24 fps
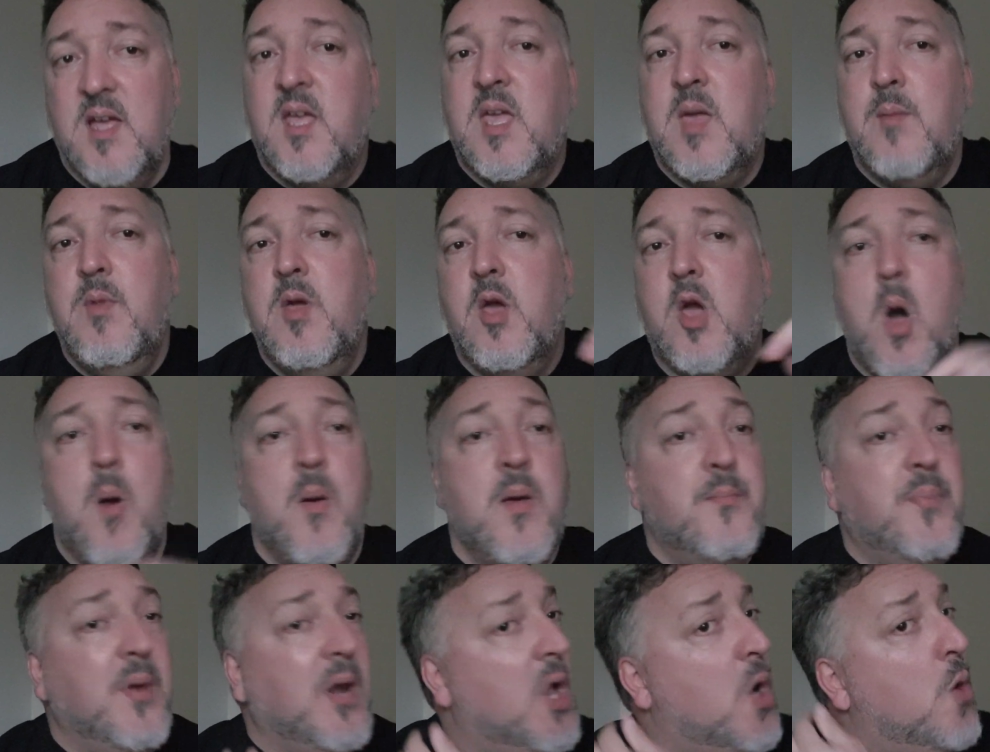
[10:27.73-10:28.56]
Give me a
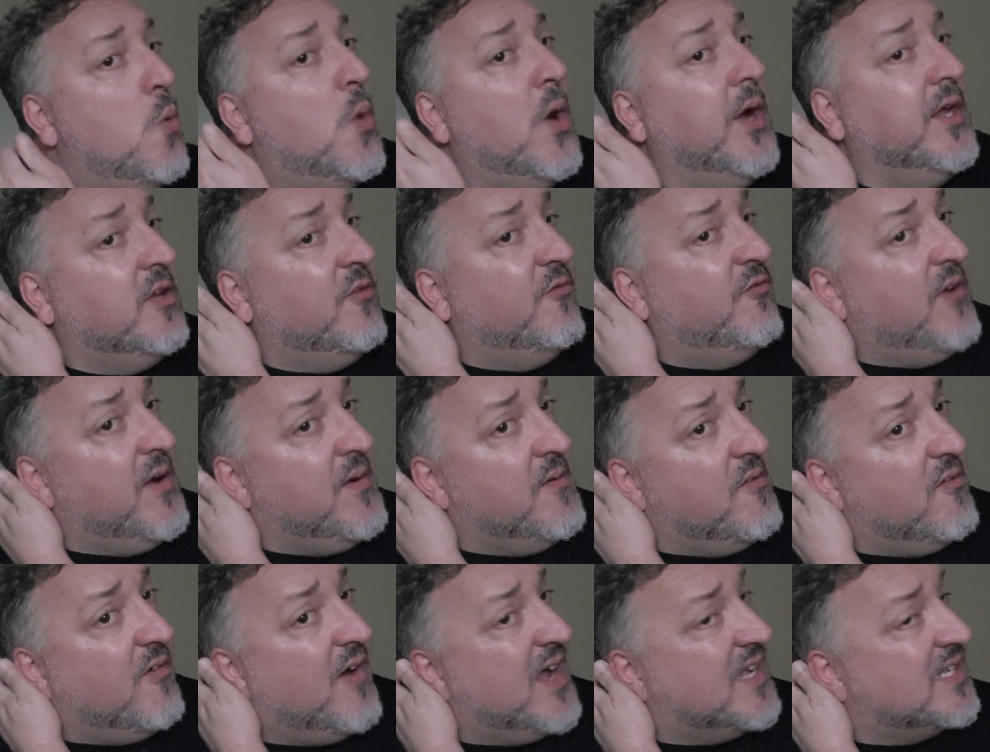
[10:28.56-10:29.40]
comment below what your
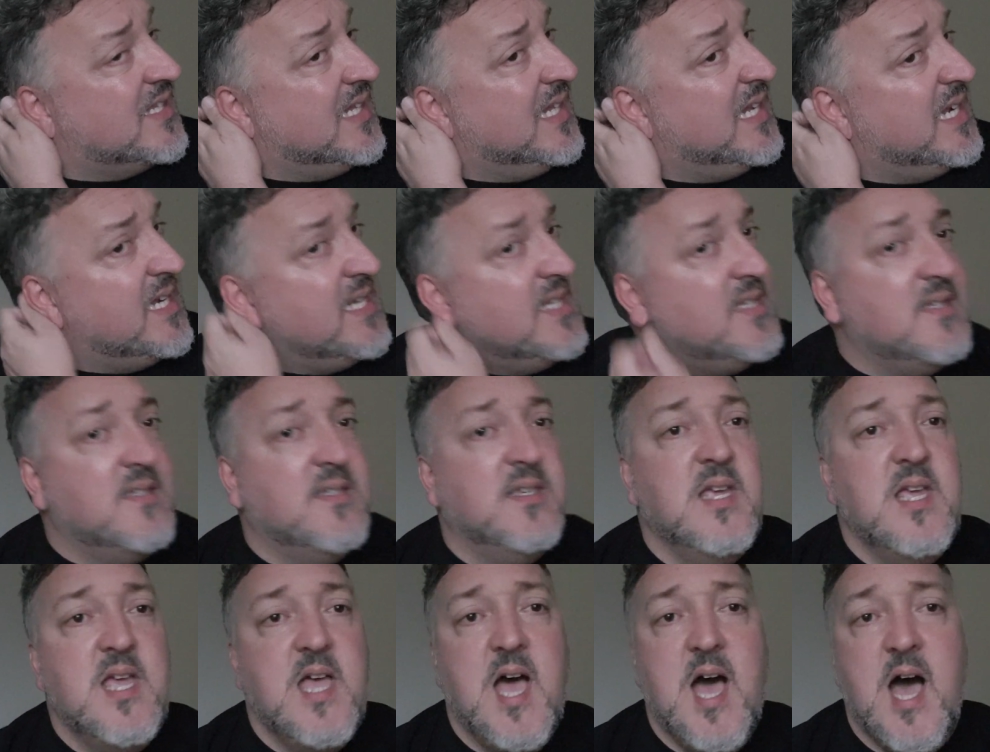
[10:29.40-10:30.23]
favorite wrestler is,
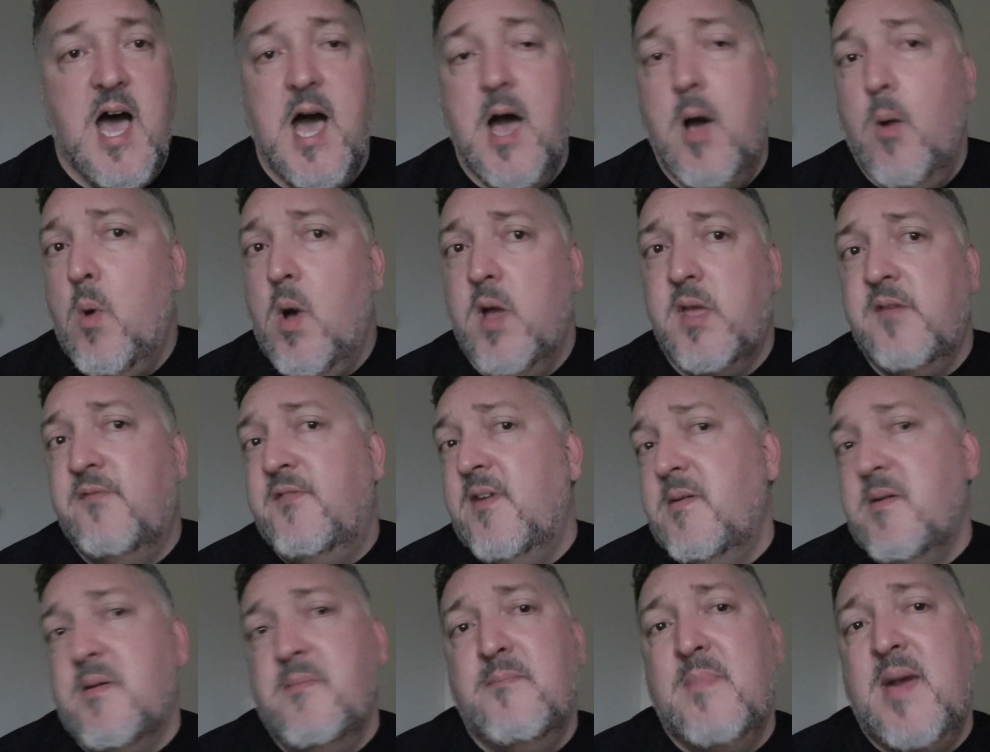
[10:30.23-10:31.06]
what your
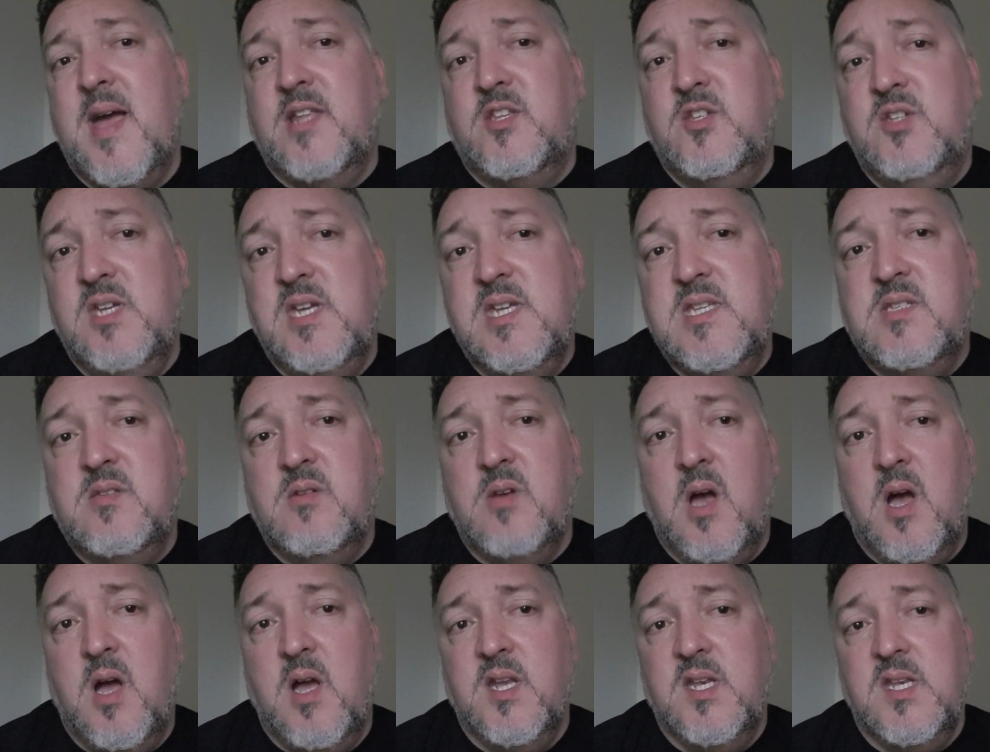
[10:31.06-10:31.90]
favorite match is,
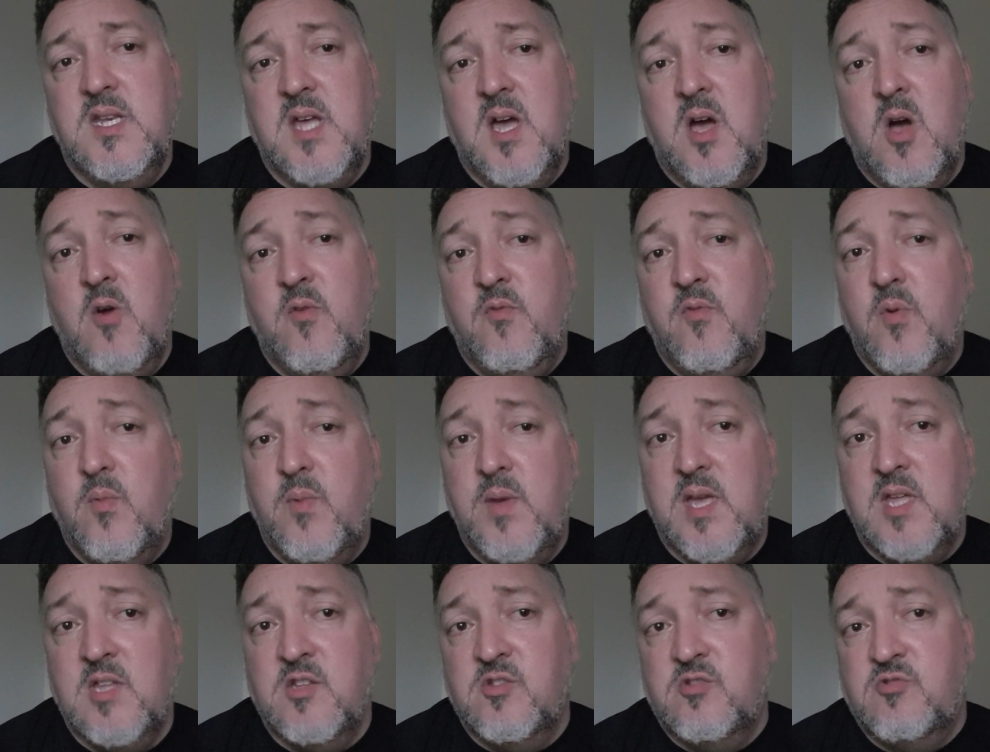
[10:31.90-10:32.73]
and hopefully
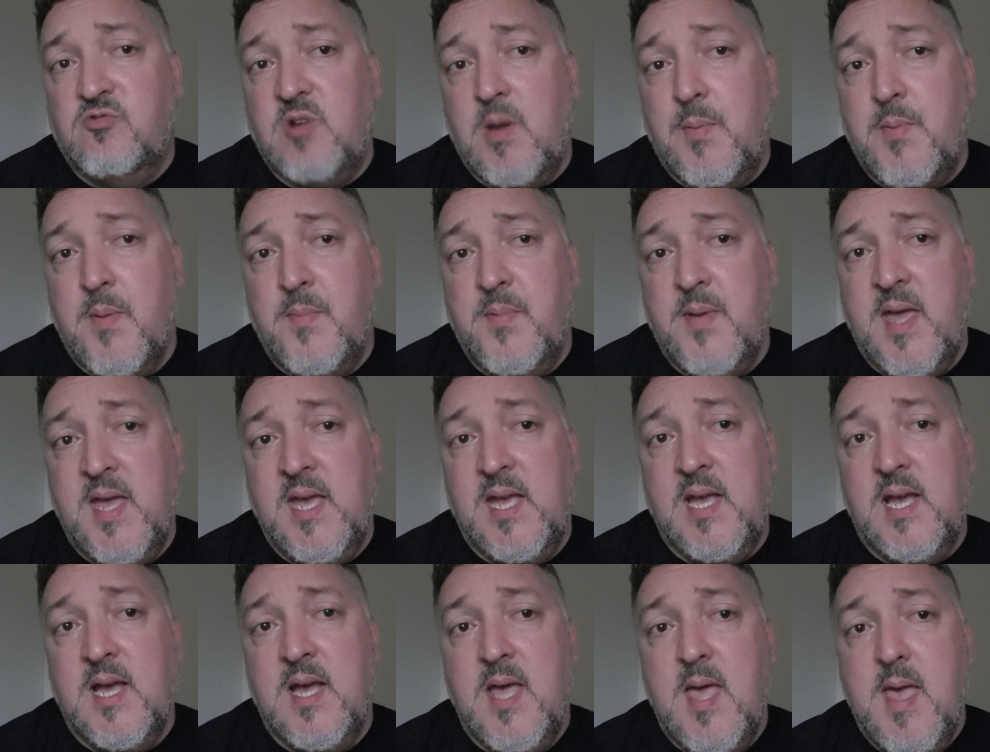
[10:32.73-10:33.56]
we can strap up
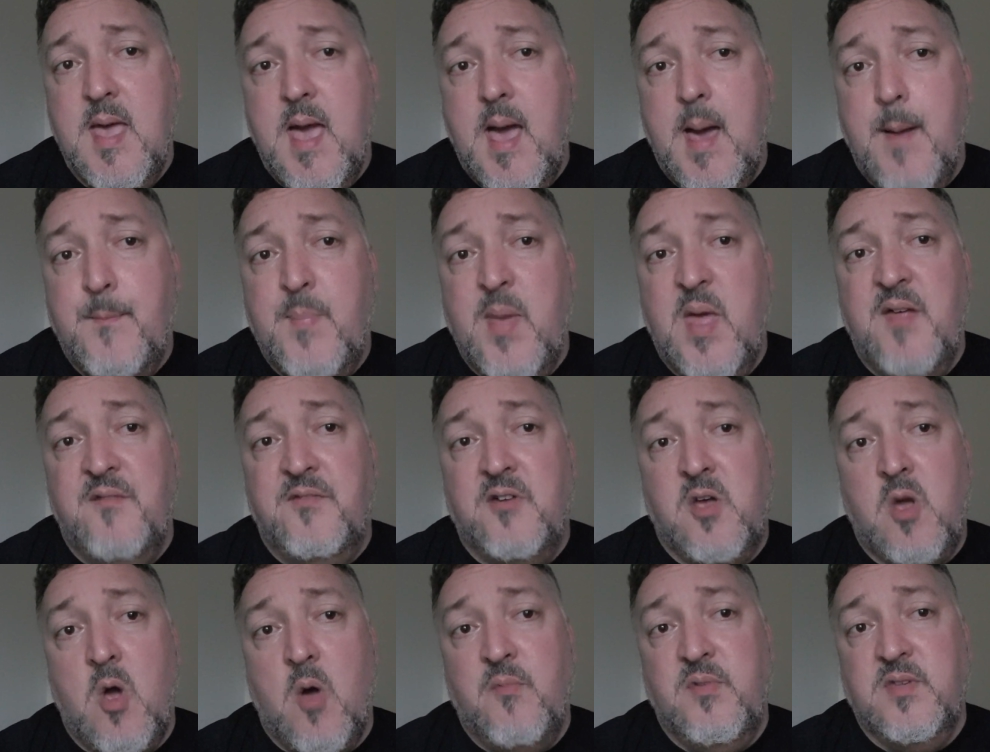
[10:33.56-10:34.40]
a bit of
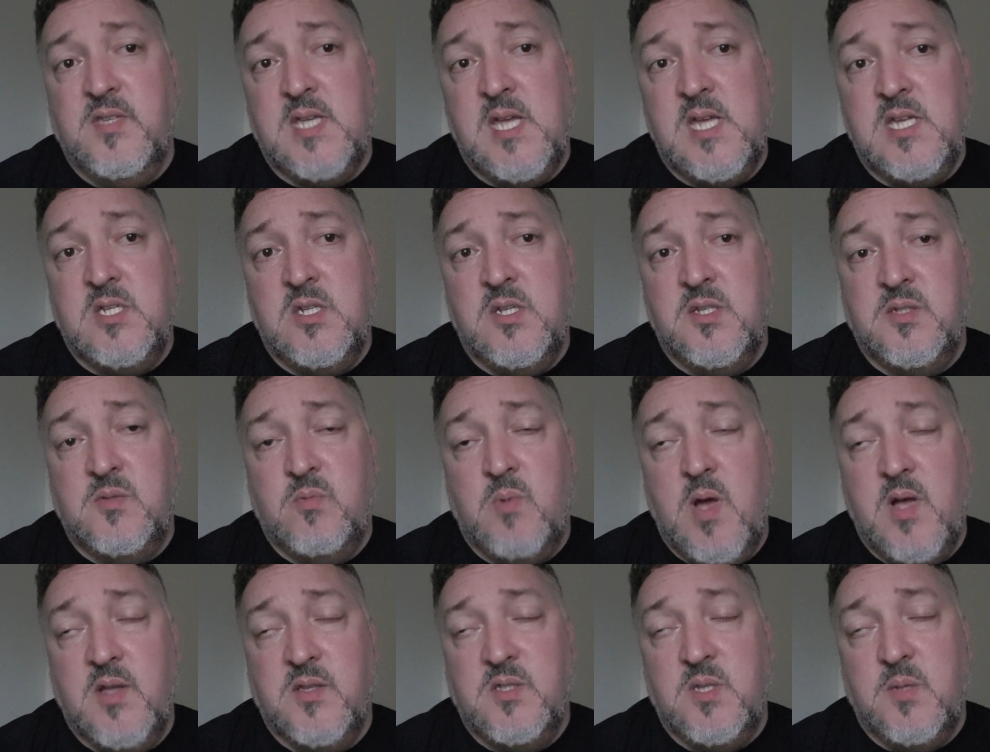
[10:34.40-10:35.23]
a conversation as
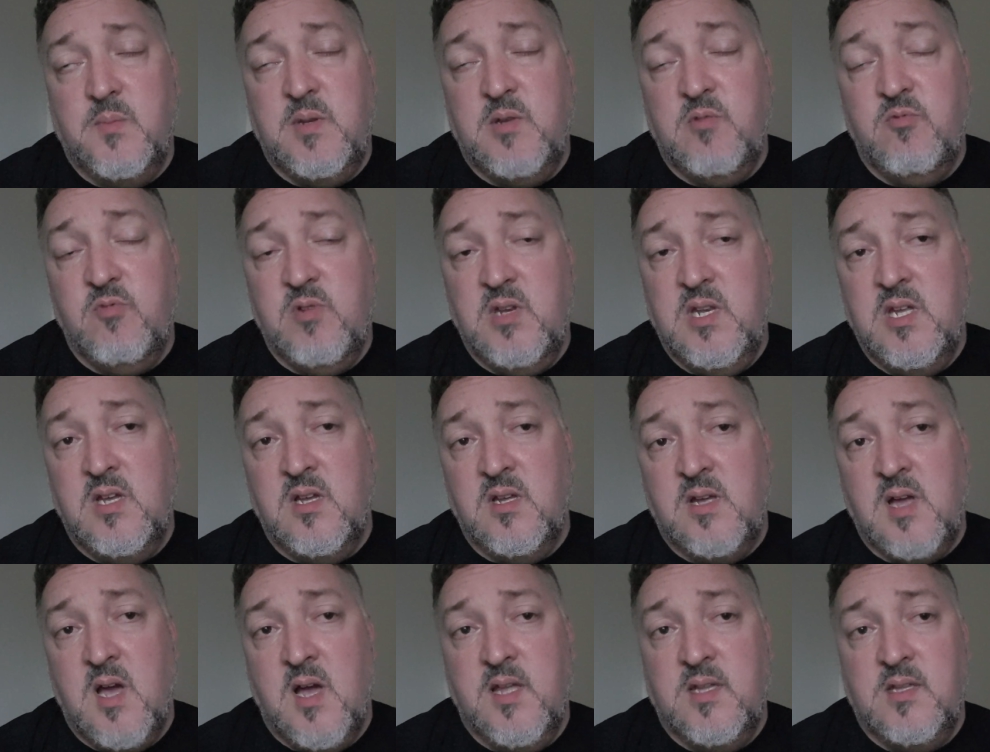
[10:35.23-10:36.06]
well. So it'd be really
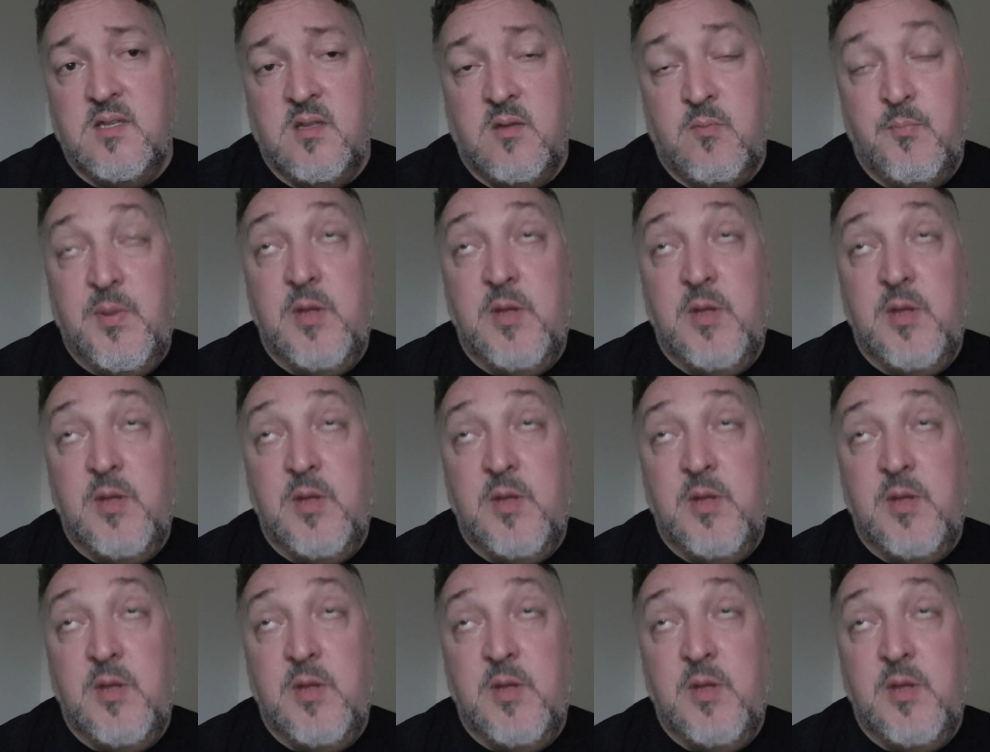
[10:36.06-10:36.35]
good, guys.